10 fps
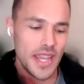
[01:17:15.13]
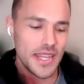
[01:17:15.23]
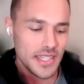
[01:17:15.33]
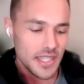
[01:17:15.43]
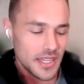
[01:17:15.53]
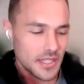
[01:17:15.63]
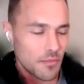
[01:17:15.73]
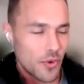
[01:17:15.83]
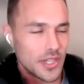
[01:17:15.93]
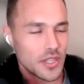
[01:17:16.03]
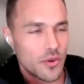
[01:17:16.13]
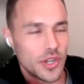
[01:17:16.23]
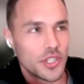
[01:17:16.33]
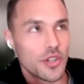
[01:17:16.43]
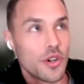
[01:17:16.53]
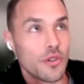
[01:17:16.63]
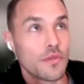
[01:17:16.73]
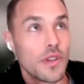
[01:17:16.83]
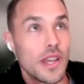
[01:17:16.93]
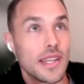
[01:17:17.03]
It does raise the question
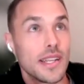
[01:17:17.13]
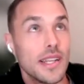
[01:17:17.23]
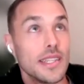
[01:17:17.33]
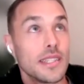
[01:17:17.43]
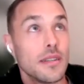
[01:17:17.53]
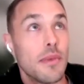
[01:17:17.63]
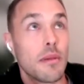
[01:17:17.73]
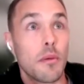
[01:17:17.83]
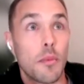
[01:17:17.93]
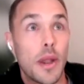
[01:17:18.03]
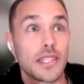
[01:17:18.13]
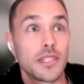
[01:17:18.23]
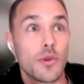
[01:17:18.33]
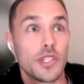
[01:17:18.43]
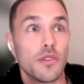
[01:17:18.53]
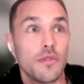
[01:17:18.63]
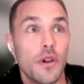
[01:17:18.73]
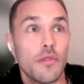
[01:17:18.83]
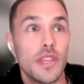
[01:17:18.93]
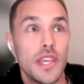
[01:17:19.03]
of, at least maybe a more practical question
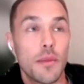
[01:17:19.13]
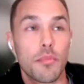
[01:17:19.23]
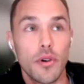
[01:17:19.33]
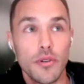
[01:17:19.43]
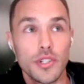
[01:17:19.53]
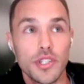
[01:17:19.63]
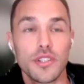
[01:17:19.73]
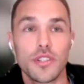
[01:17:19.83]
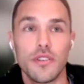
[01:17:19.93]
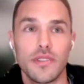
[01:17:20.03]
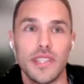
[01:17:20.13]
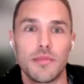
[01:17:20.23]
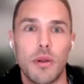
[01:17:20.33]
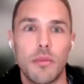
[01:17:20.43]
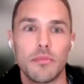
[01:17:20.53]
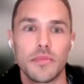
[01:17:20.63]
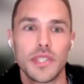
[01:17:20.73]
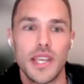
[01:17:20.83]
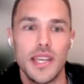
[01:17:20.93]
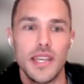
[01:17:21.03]
of the approach to solving these
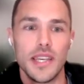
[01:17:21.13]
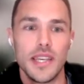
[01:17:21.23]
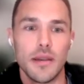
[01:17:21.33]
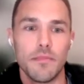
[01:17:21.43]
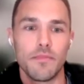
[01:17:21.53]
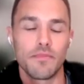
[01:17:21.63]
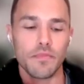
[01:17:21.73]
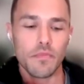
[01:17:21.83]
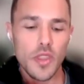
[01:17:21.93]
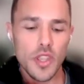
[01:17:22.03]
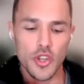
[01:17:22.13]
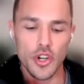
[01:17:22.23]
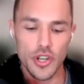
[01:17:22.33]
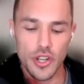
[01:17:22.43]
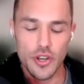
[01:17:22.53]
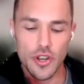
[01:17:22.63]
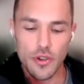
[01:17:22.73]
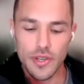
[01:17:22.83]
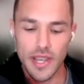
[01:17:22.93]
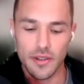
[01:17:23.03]
problems. Um,
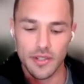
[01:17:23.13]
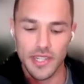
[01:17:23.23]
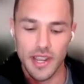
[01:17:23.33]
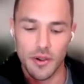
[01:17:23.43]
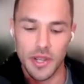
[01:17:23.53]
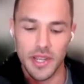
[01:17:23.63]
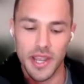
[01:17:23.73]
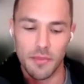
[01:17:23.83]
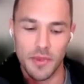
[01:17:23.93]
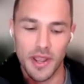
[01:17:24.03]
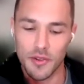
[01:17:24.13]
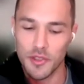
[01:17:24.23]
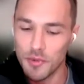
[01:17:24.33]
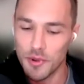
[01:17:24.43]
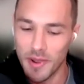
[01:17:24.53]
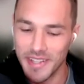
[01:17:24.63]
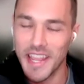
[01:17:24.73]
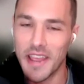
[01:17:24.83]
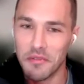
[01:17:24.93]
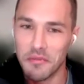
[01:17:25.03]
no doubt our human
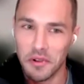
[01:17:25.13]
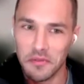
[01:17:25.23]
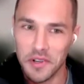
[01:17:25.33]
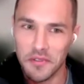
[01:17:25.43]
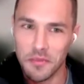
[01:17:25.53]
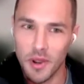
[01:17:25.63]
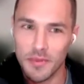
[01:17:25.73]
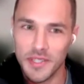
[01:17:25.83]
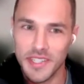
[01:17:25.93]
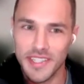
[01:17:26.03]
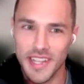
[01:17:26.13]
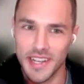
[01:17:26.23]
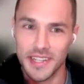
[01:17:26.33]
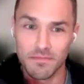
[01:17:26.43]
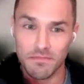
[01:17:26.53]
minds have evolved for different purposes, and